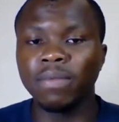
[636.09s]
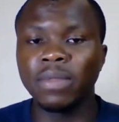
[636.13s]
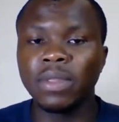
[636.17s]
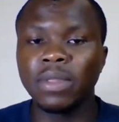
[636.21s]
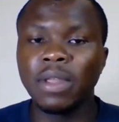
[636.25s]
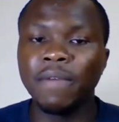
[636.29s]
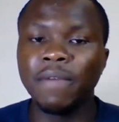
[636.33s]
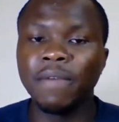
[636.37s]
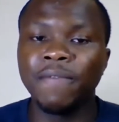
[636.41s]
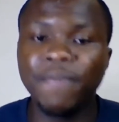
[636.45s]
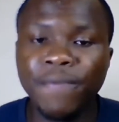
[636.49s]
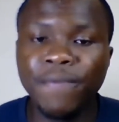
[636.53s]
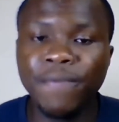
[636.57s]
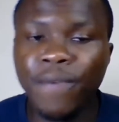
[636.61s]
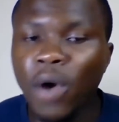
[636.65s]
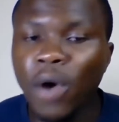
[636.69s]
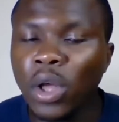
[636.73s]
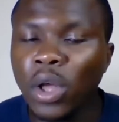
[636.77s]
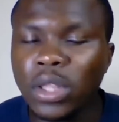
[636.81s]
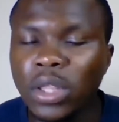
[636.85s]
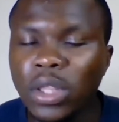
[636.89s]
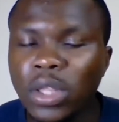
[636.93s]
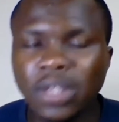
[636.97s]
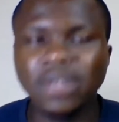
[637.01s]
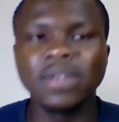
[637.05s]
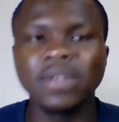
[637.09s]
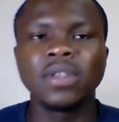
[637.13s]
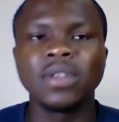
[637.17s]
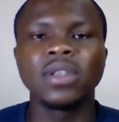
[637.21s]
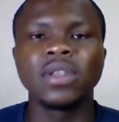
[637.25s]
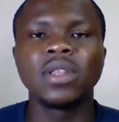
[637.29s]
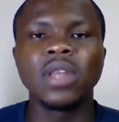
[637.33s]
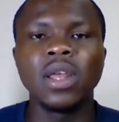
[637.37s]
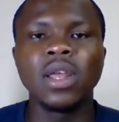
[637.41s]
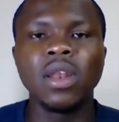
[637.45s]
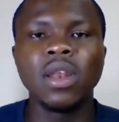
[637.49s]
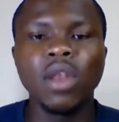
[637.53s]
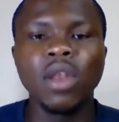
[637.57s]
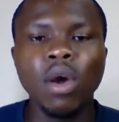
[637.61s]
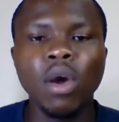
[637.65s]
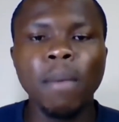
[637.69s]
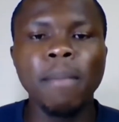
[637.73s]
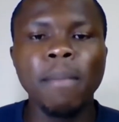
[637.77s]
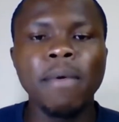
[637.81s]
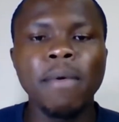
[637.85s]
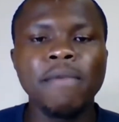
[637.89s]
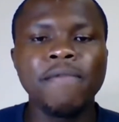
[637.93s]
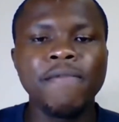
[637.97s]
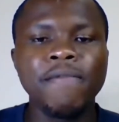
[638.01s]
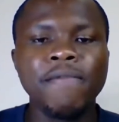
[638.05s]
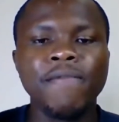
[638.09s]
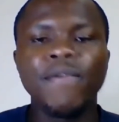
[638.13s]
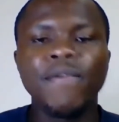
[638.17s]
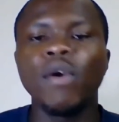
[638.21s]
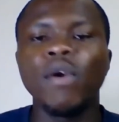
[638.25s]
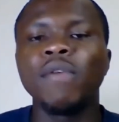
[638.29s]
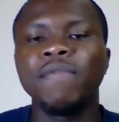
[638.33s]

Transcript: the number four